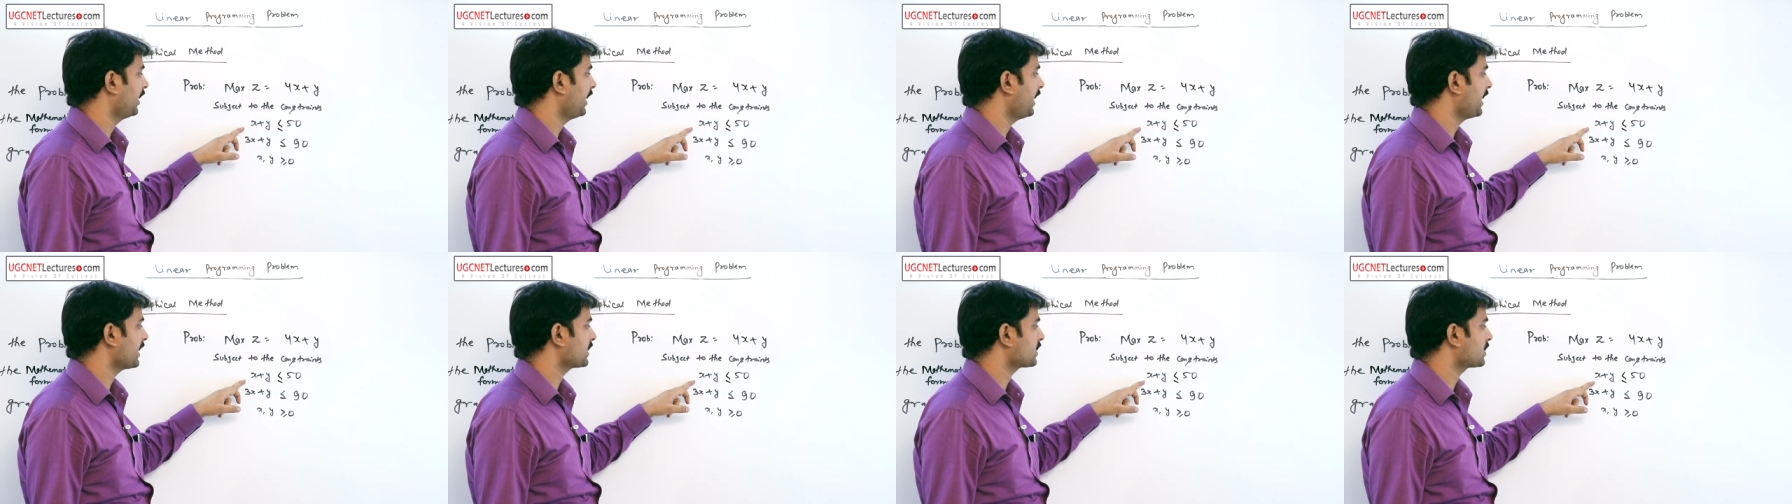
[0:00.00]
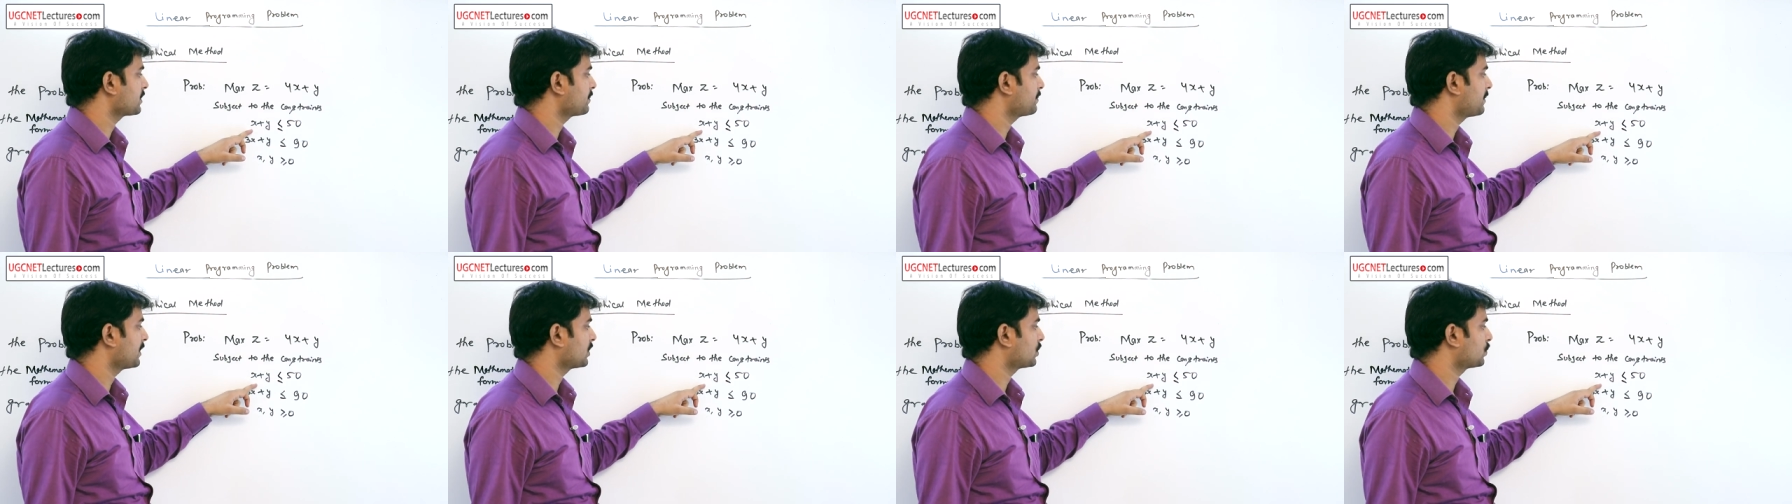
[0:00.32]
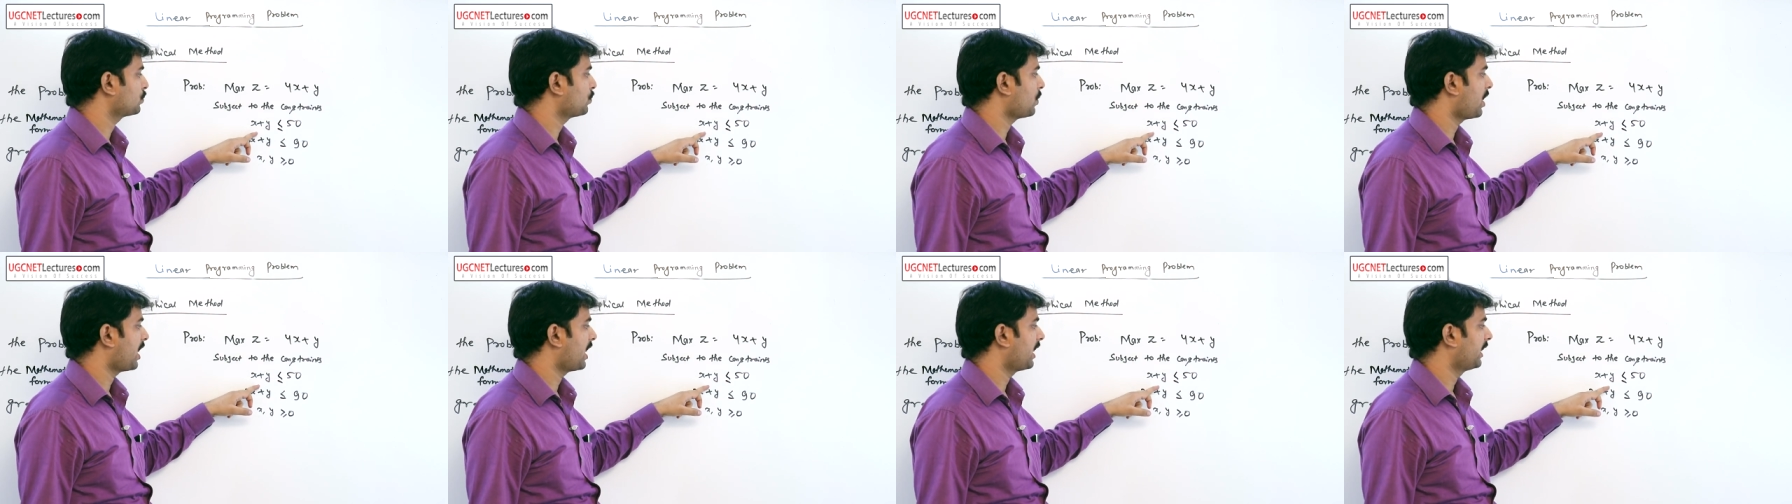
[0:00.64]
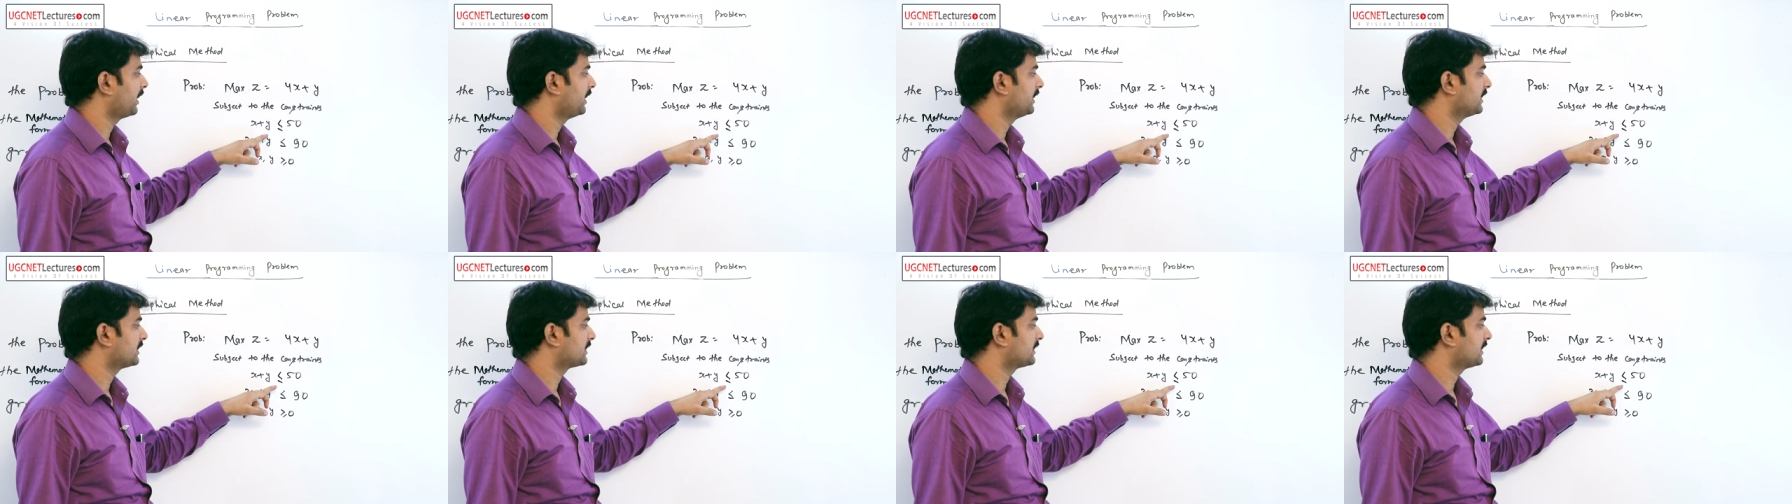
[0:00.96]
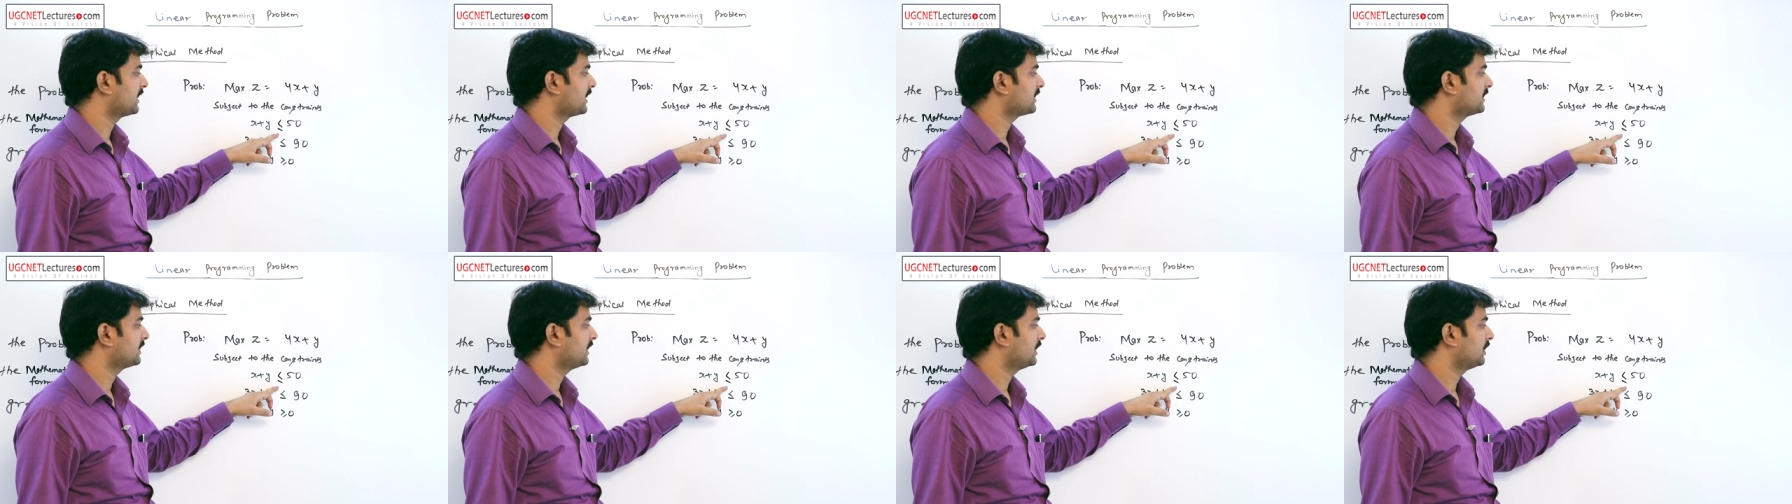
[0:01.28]
x plus y is
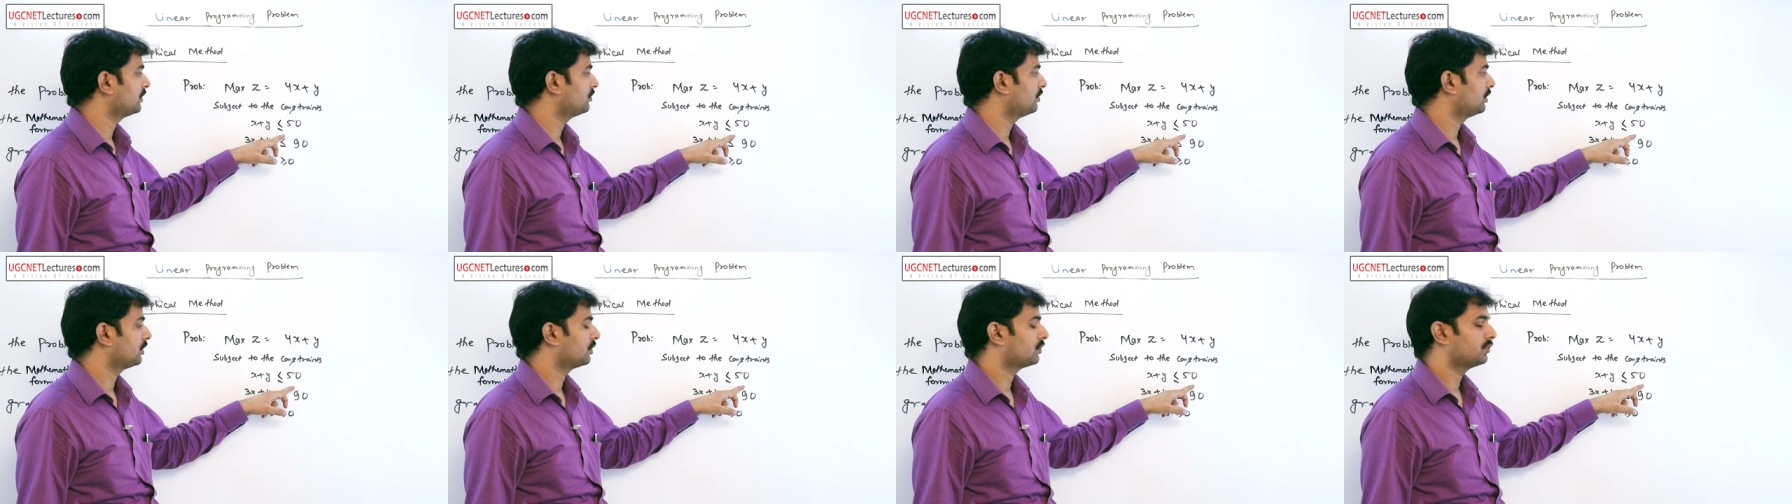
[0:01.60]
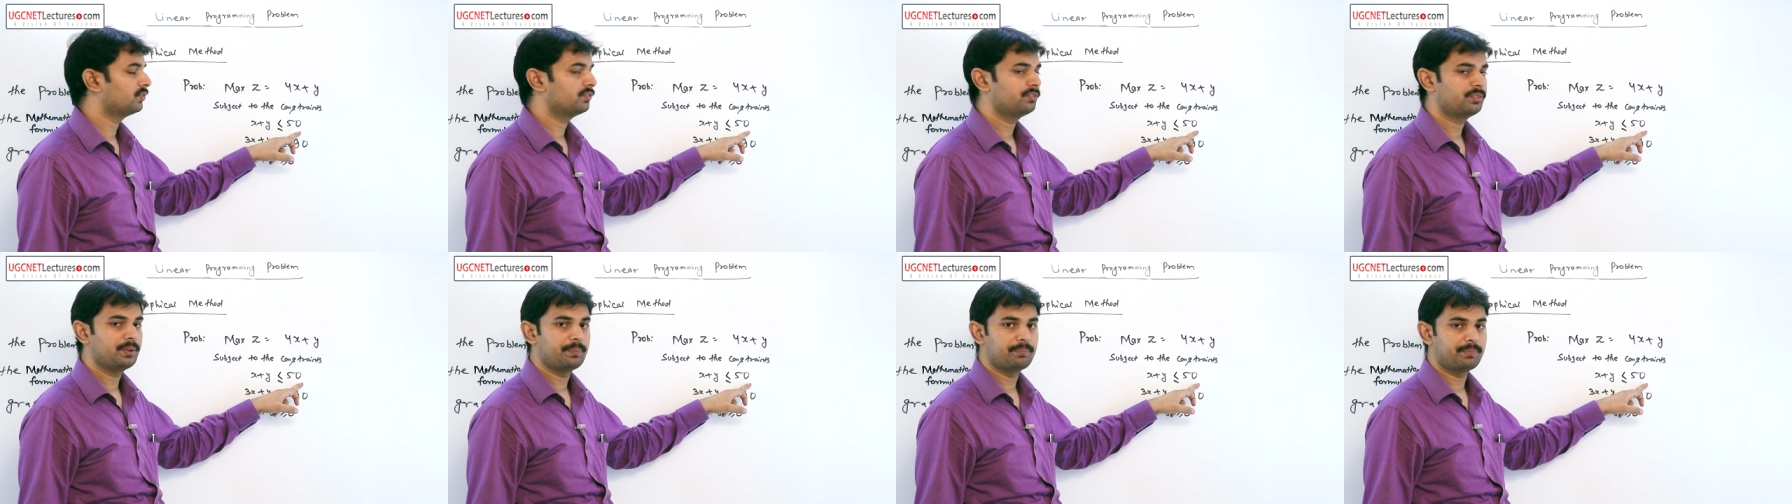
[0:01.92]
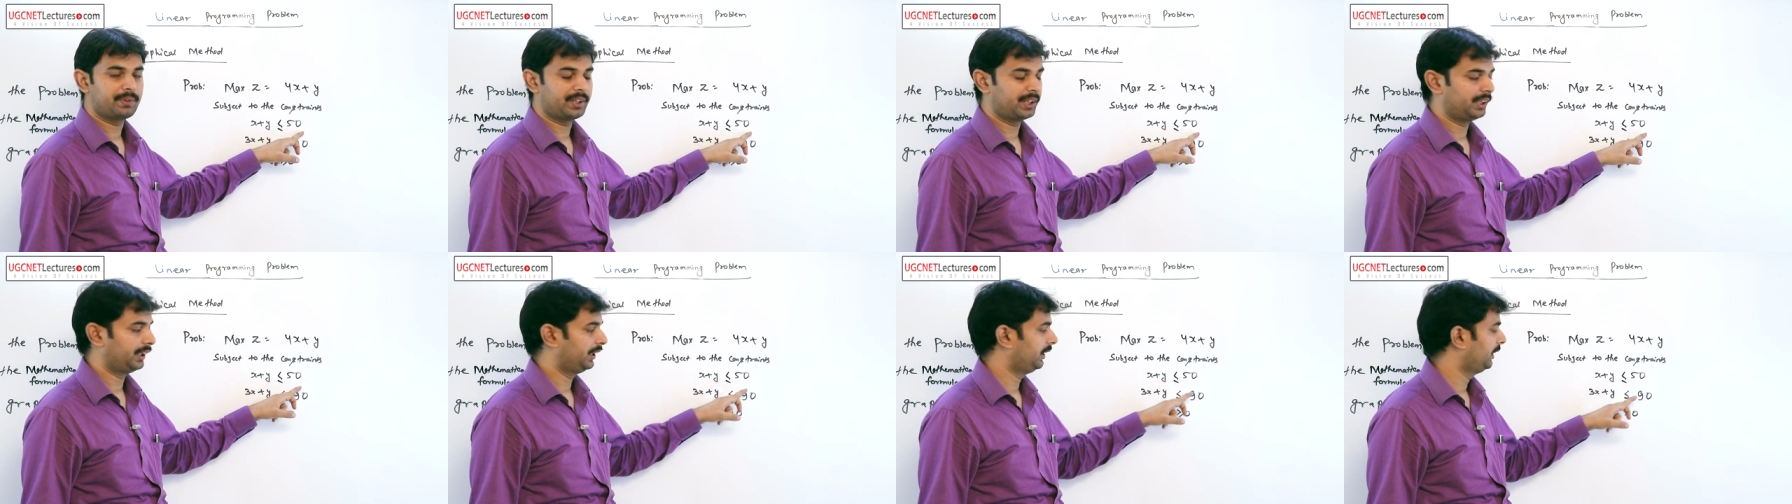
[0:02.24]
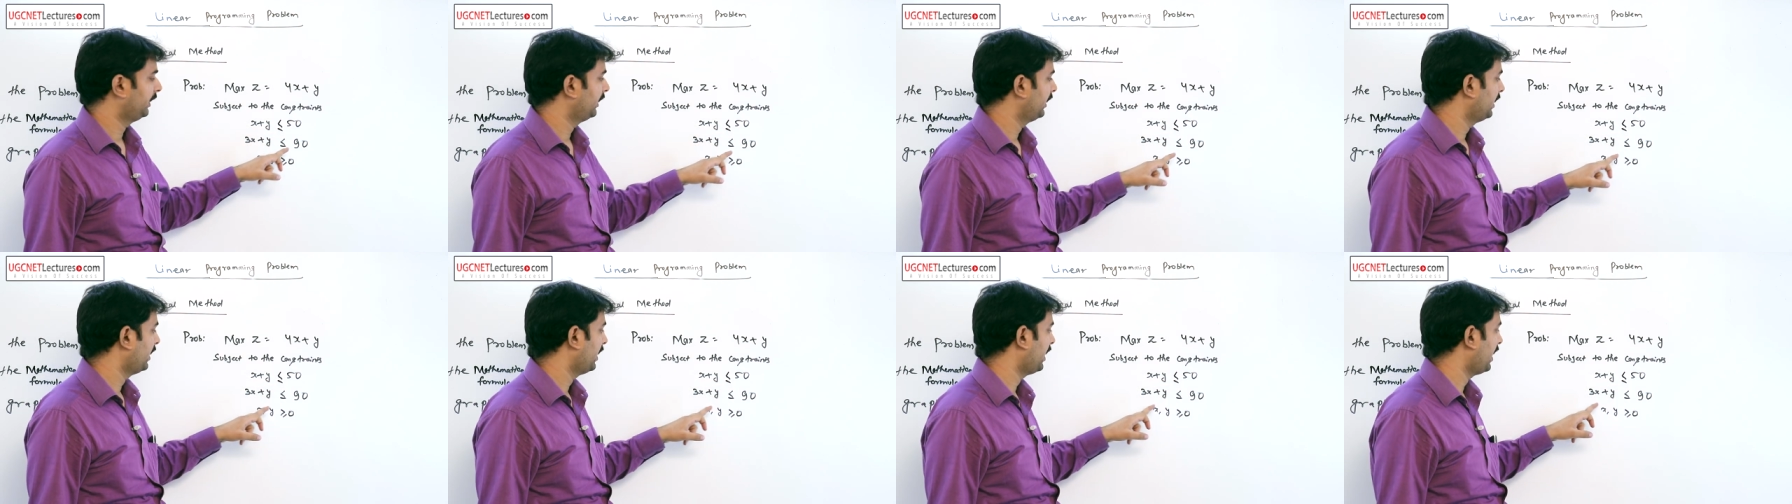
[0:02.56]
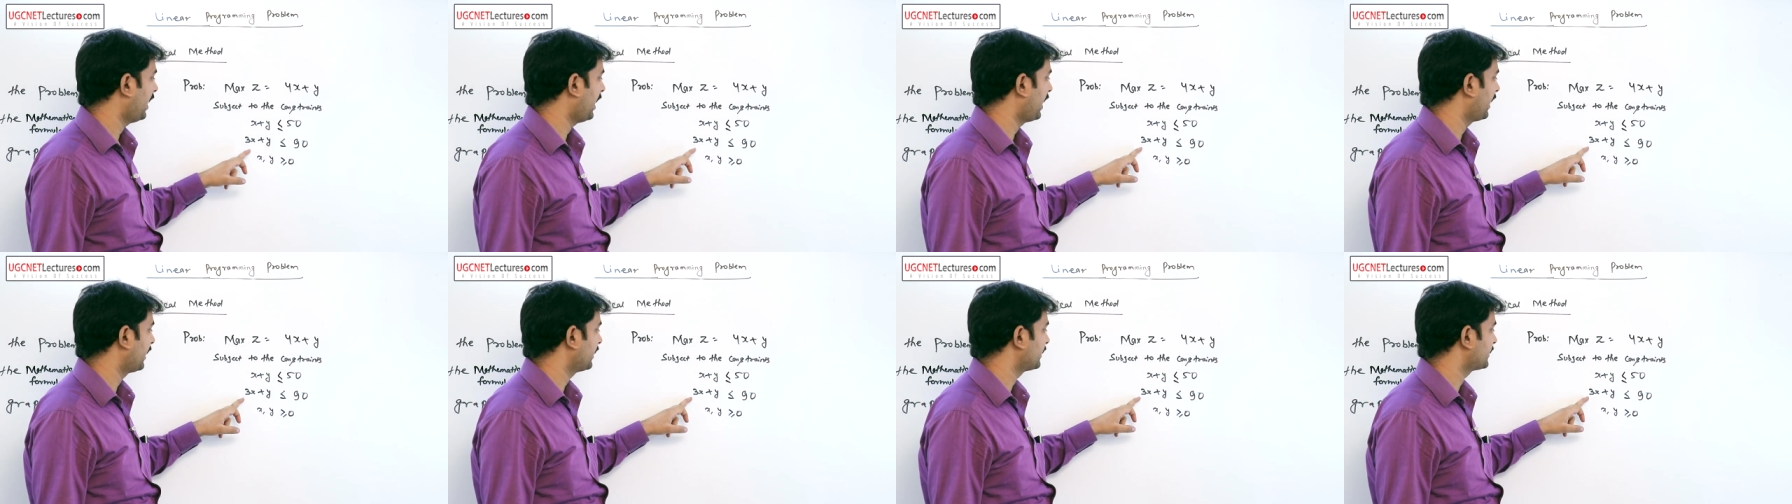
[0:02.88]
less than equal to fifty
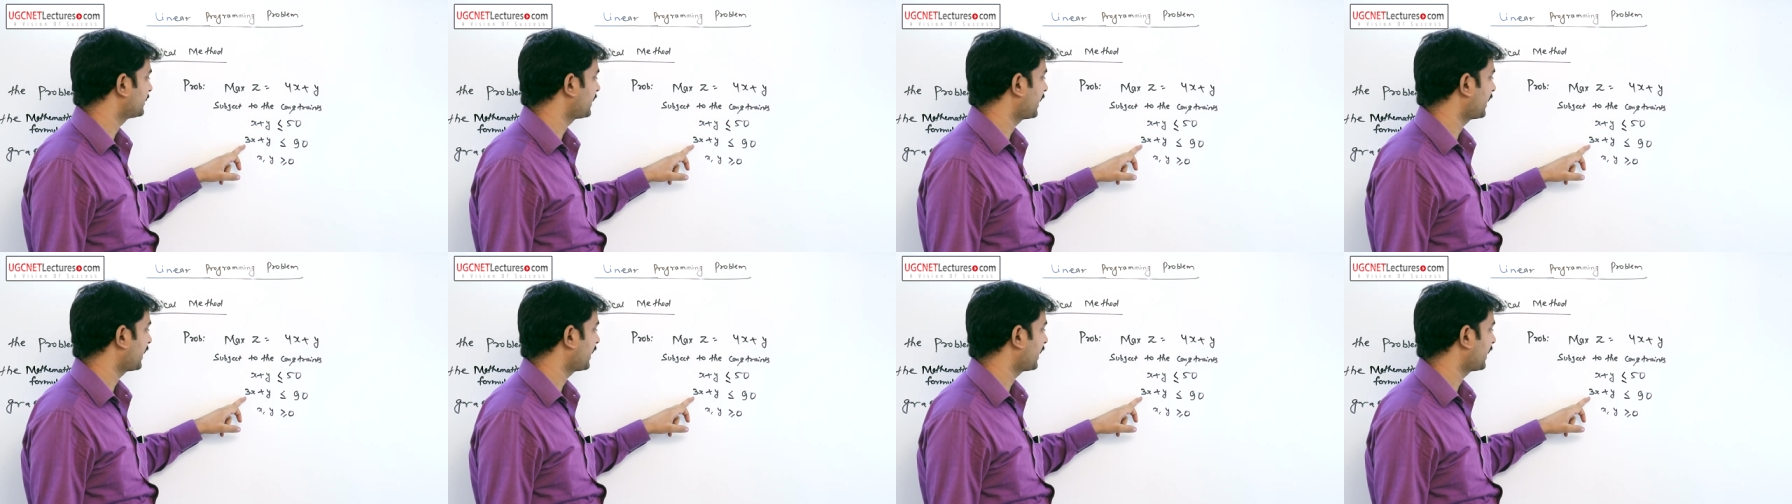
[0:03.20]
and